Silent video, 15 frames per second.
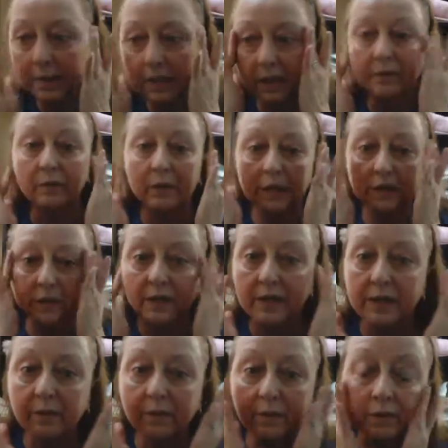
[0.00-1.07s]
because, well, let's
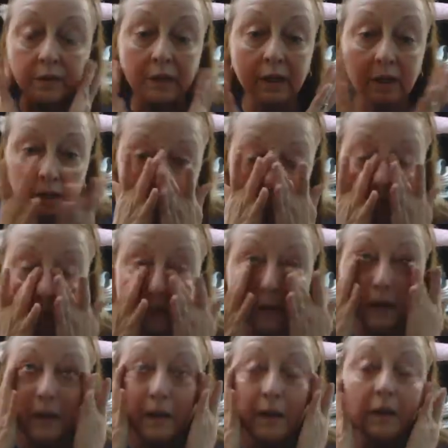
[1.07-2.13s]
face it, when you're younger,
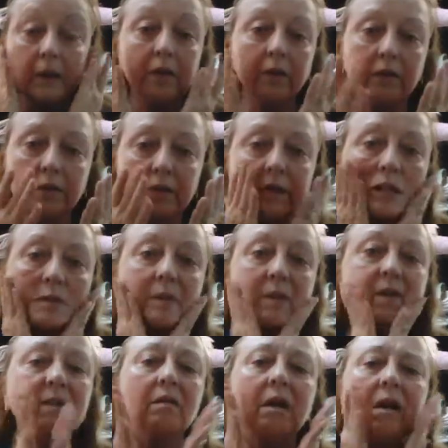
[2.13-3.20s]
you're invincible.
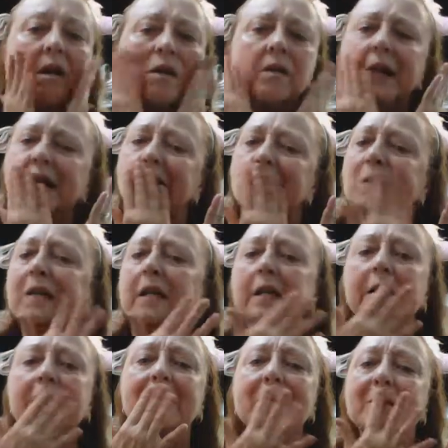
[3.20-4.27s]
Oh, that's not
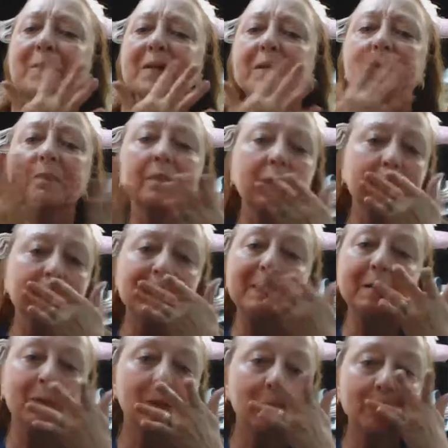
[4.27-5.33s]
going to happen to me.
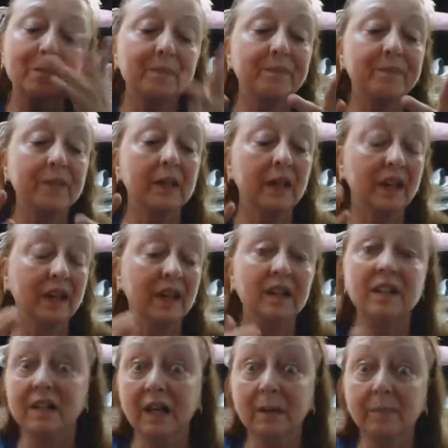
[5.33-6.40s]
Yeah,
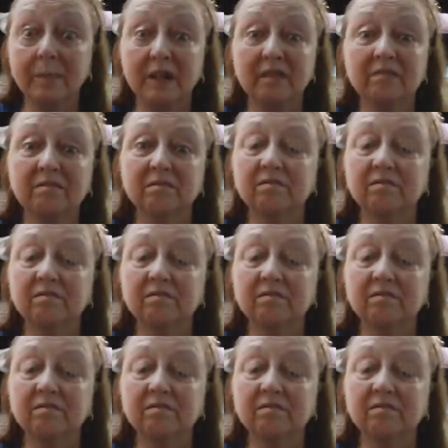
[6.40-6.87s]
it's happening.